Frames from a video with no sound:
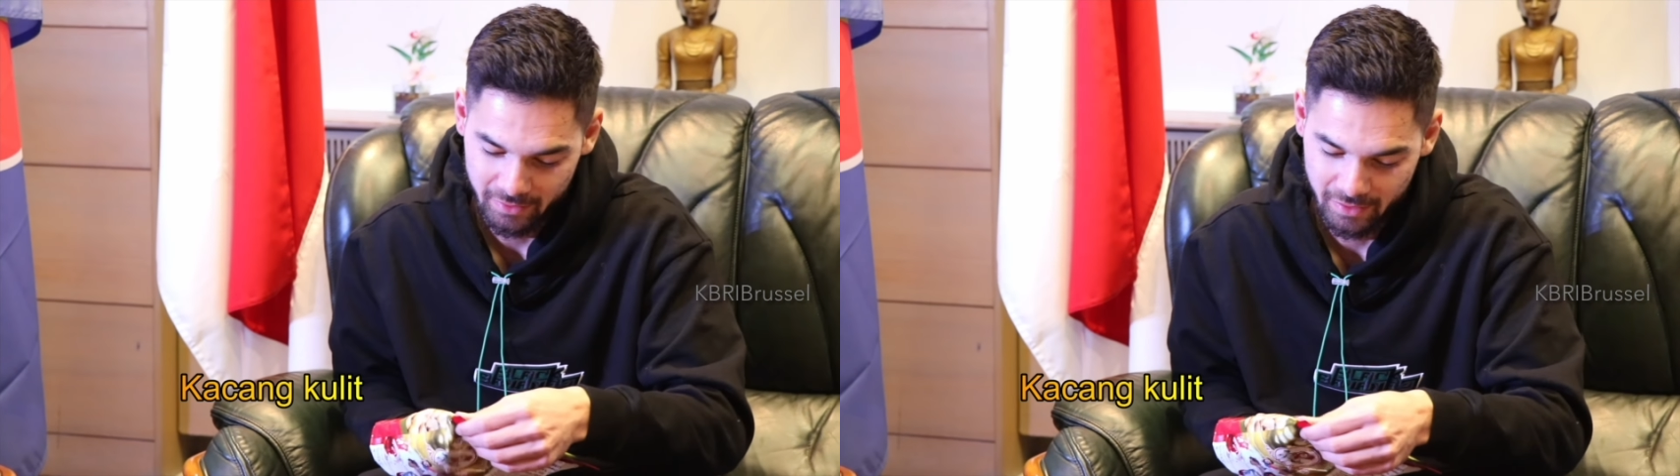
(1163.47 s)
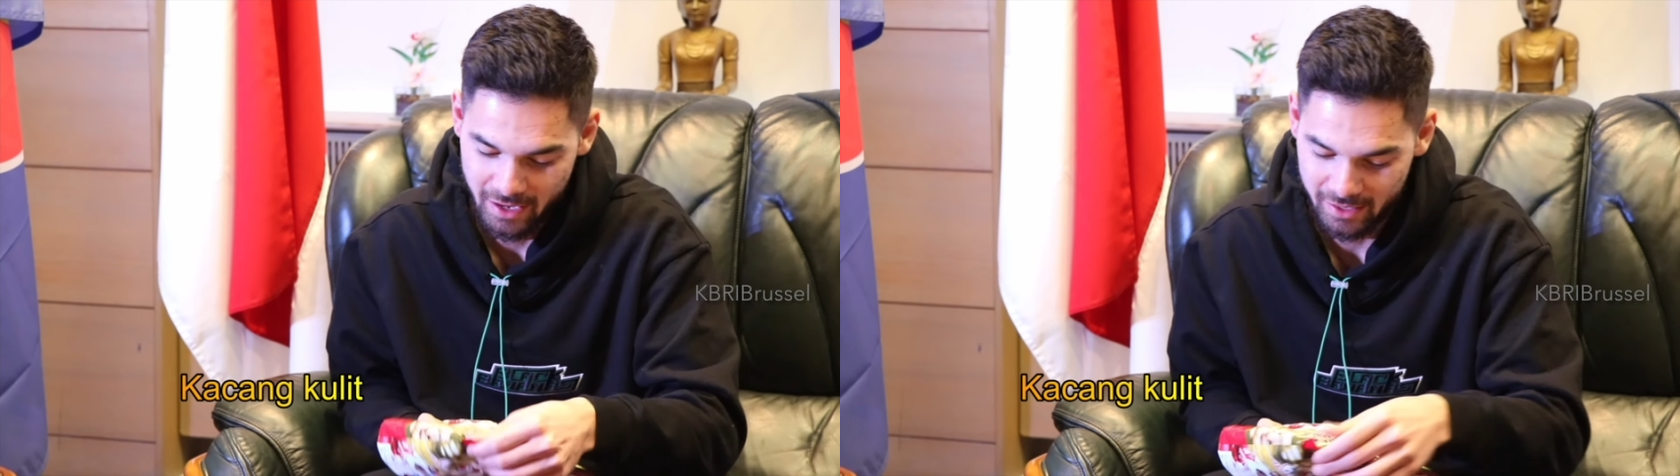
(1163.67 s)

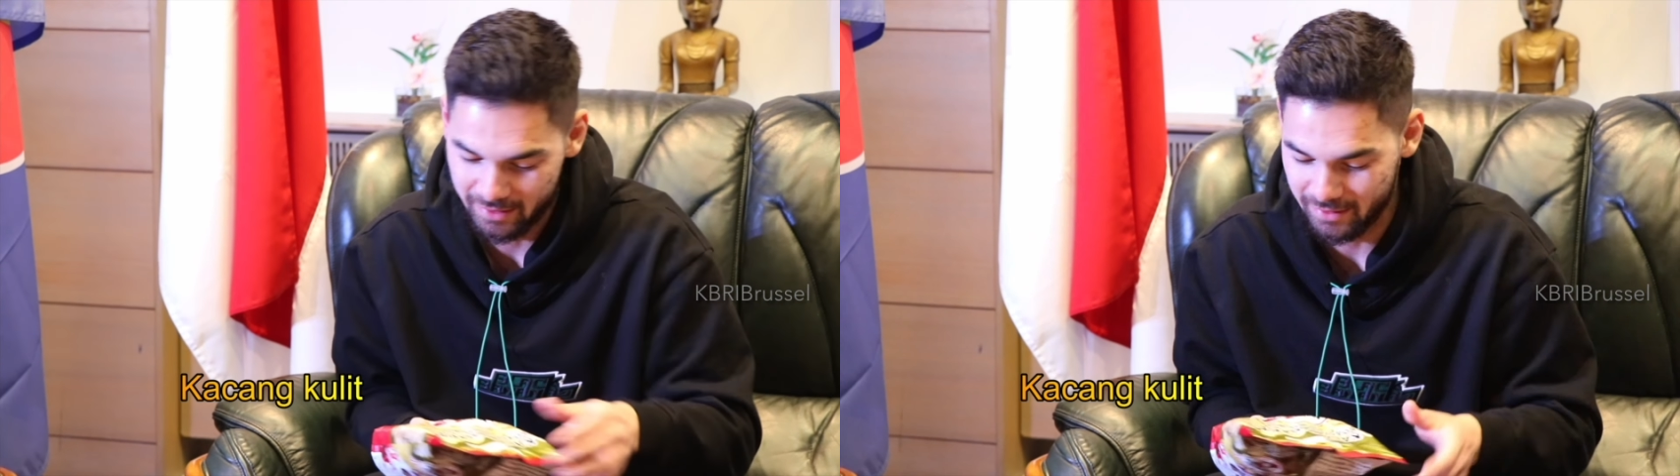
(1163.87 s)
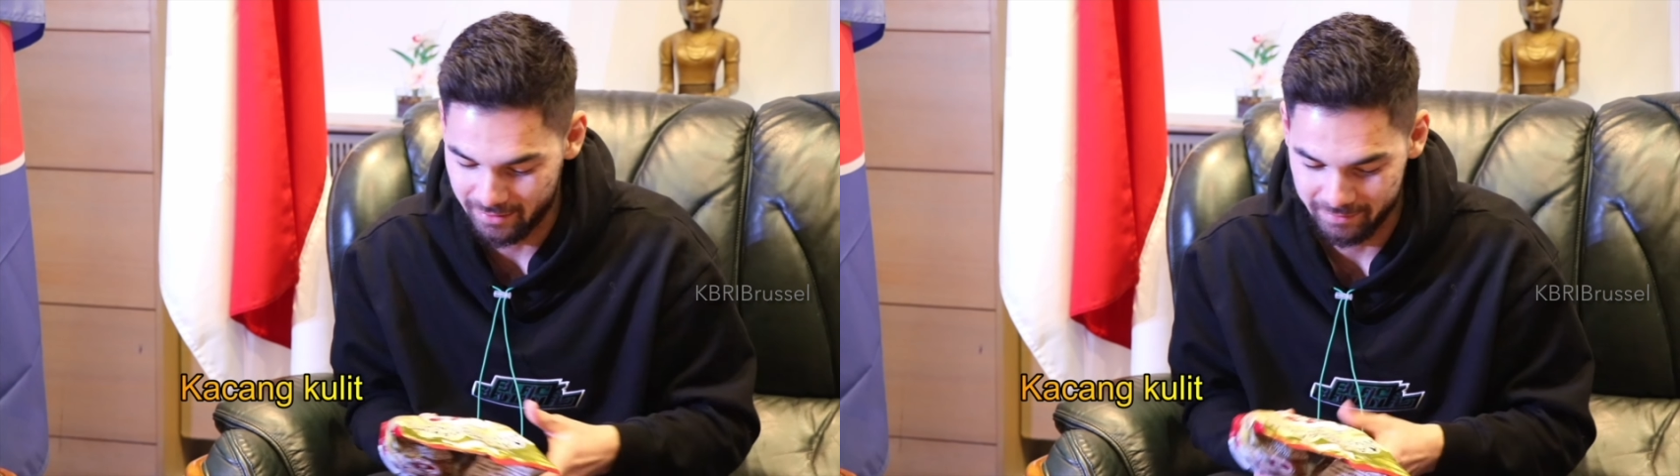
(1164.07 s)

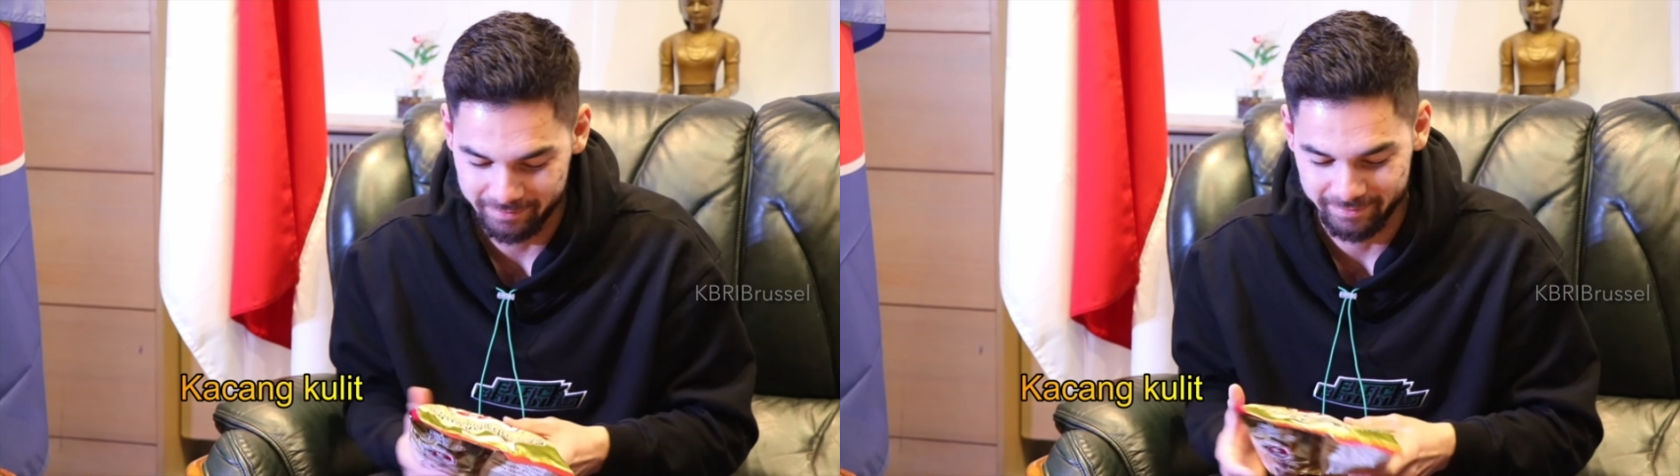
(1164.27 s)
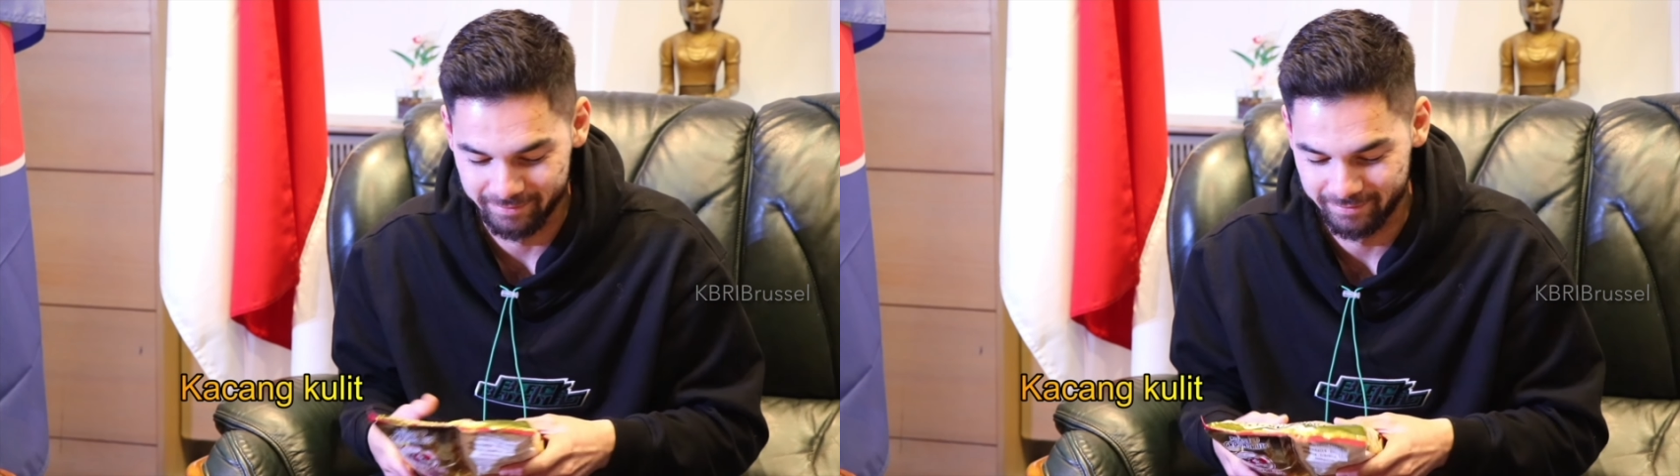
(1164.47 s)
Nuts.
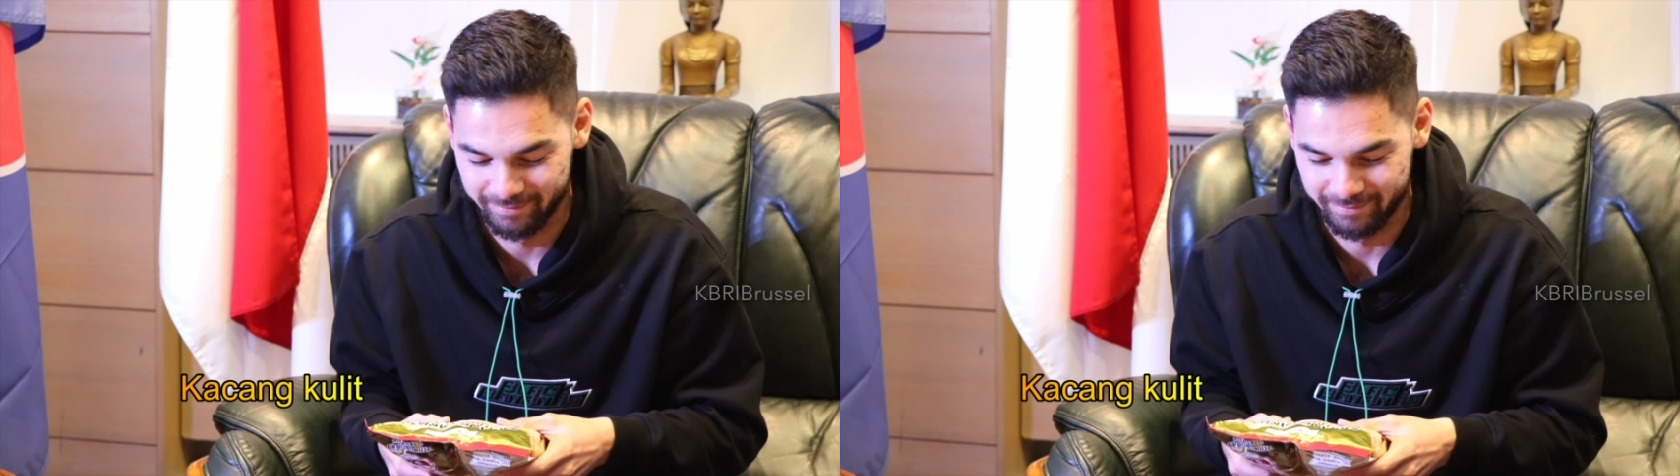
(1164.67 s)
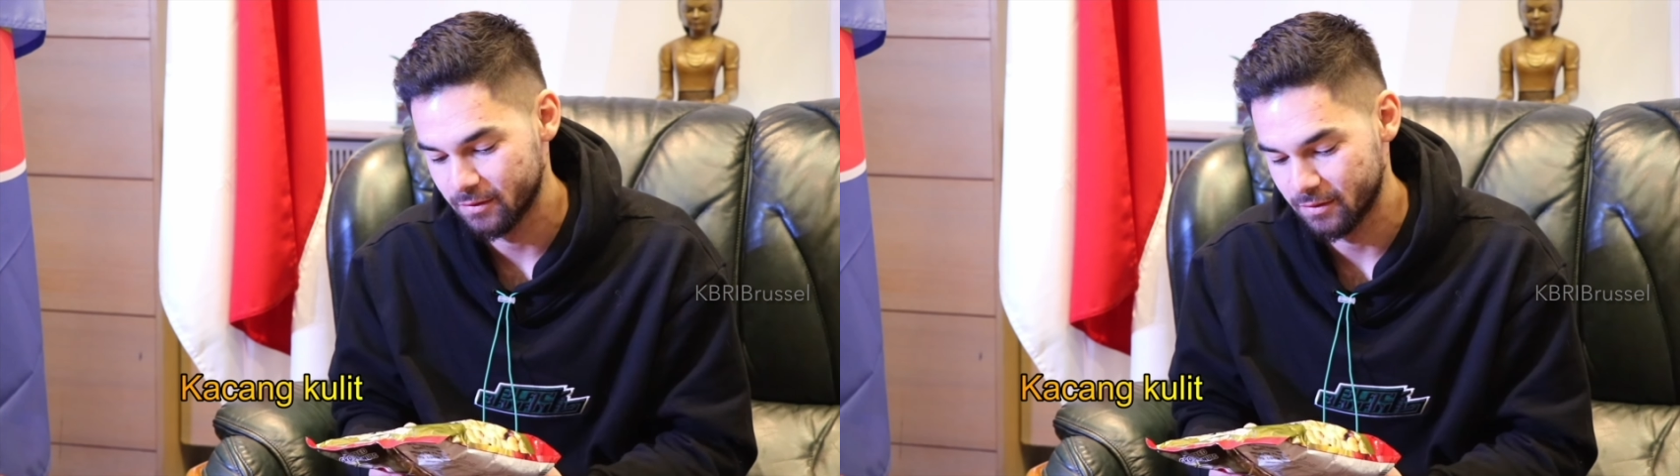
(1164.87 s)

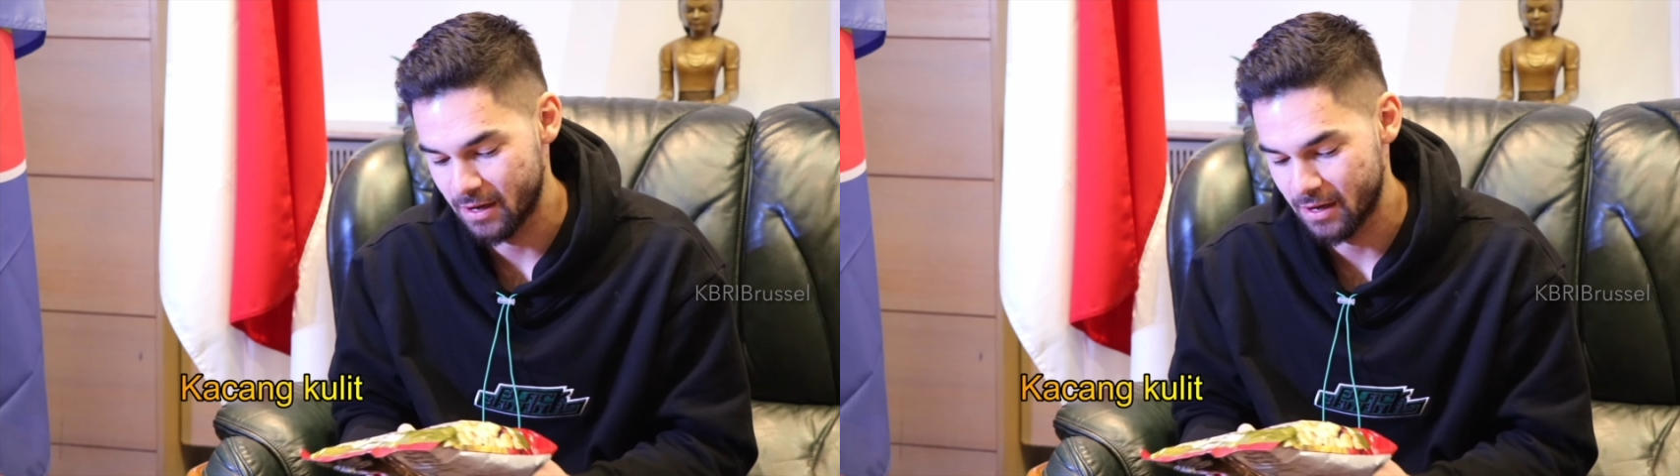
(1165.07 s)
I